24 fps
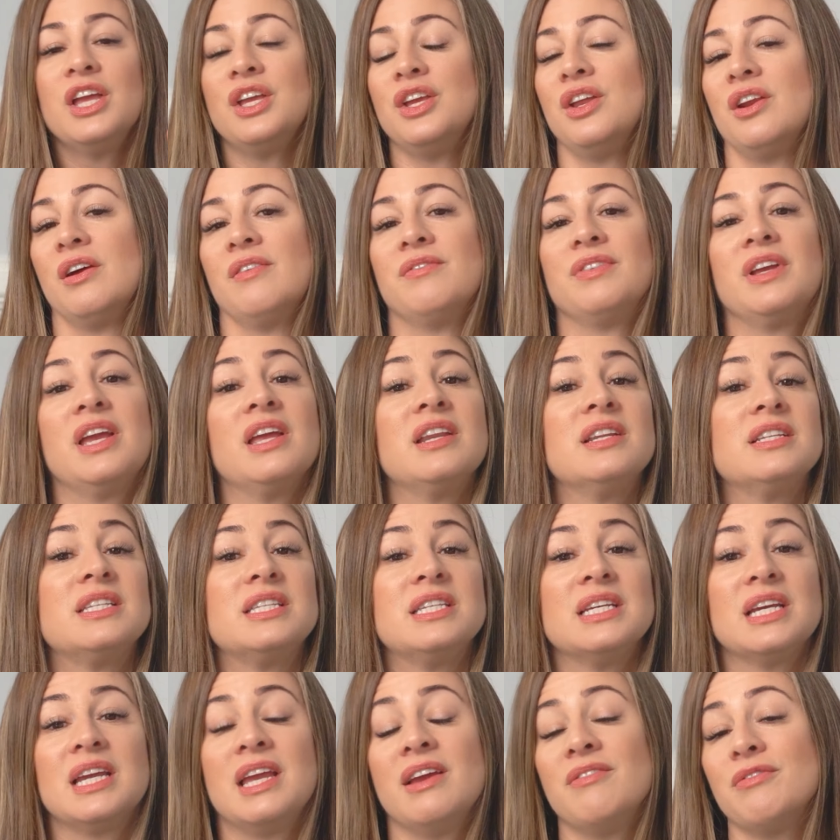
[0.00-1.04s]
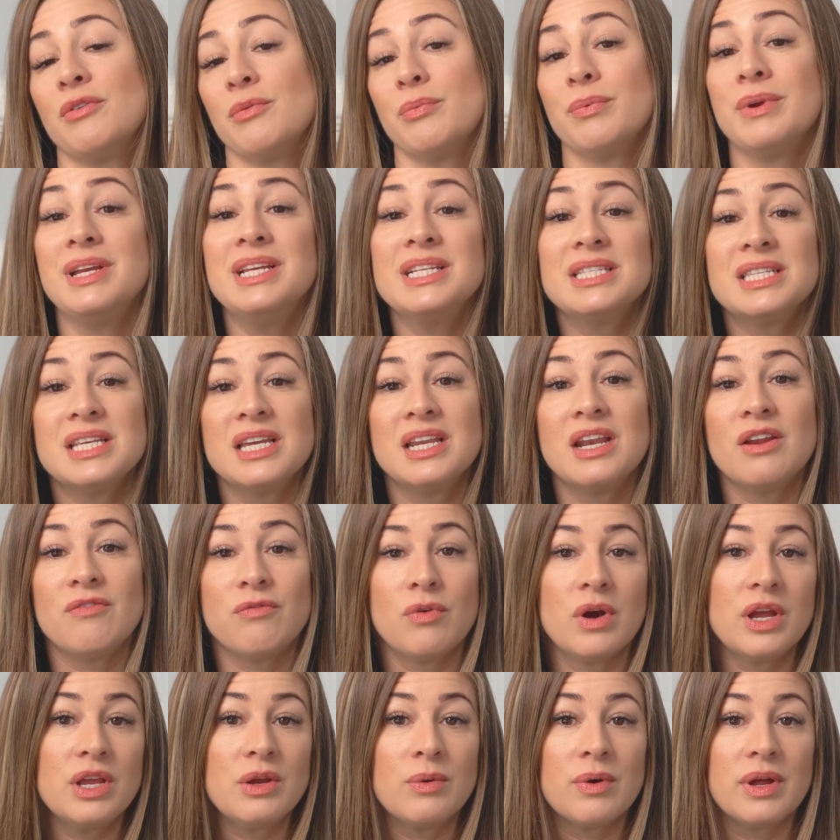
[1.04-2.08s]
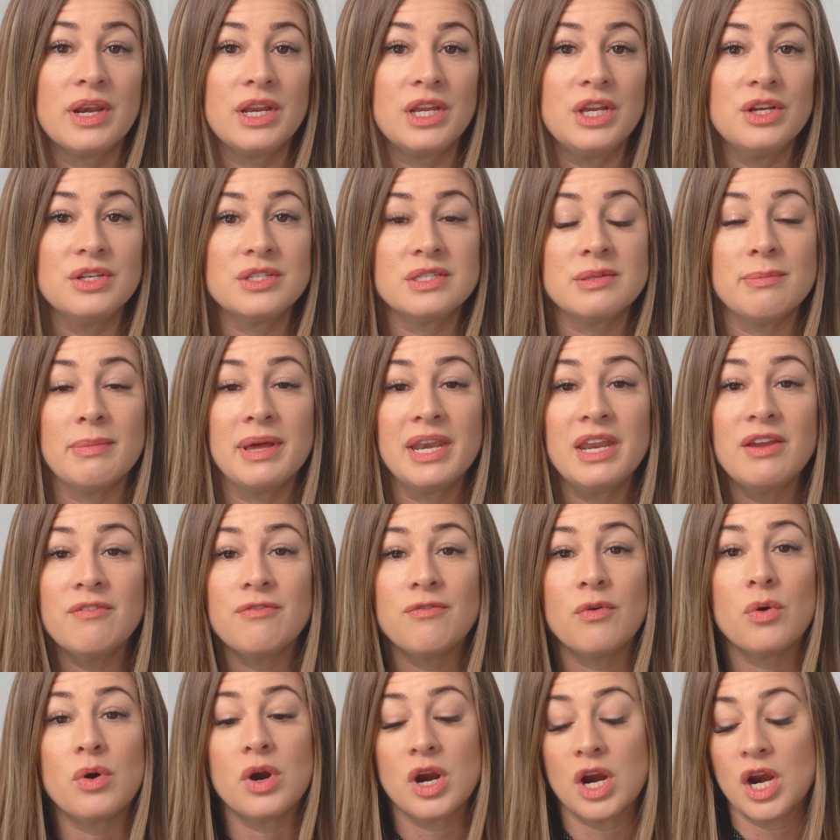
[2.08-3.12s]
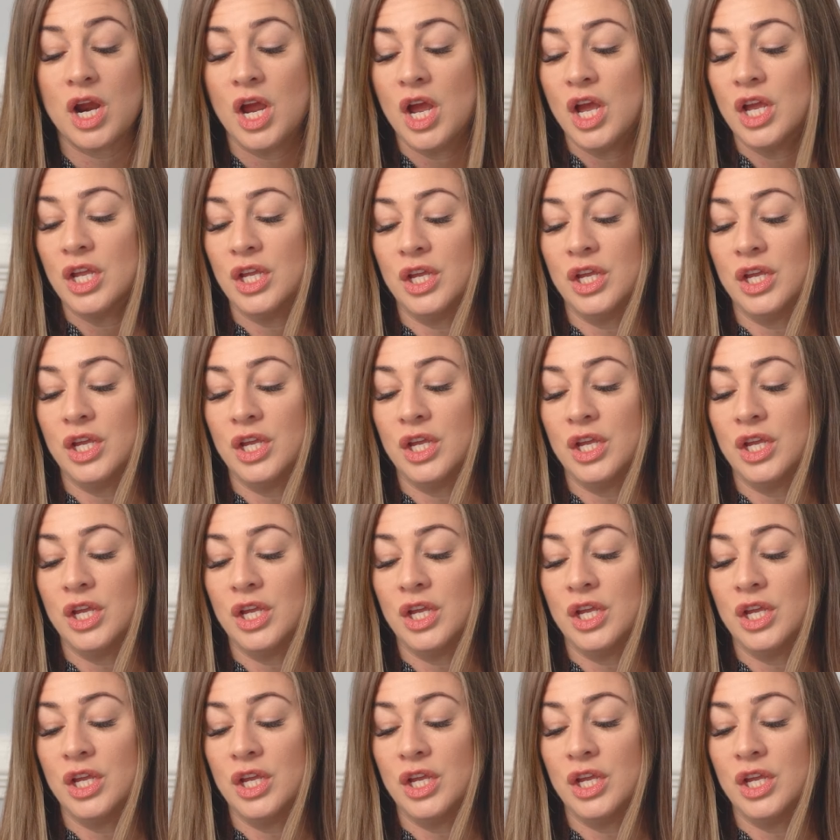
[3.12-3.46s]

you don't have to give a reason of what you want to use the money for,